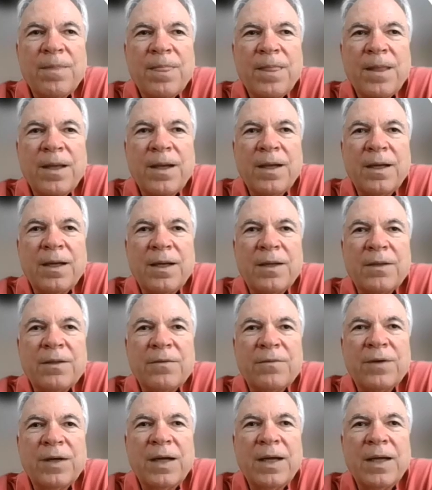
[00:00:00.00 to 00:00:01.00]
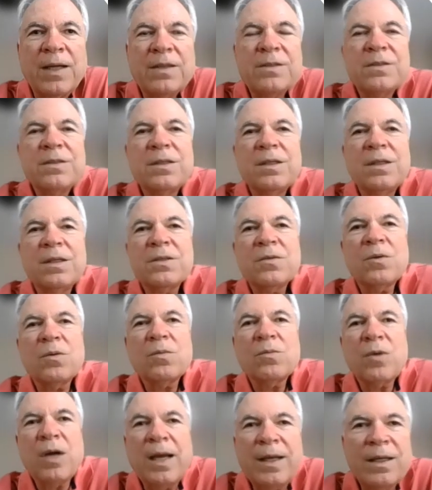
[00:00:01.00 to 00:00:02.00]
divides into a
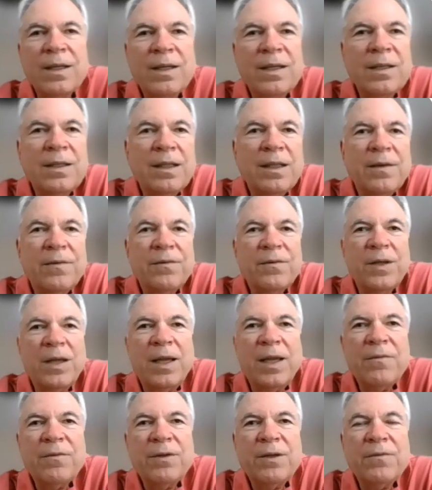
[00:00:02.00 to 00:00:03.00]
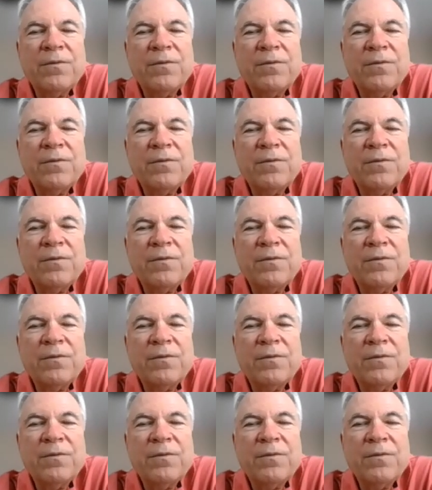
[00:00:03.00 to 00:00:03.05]
right and left AV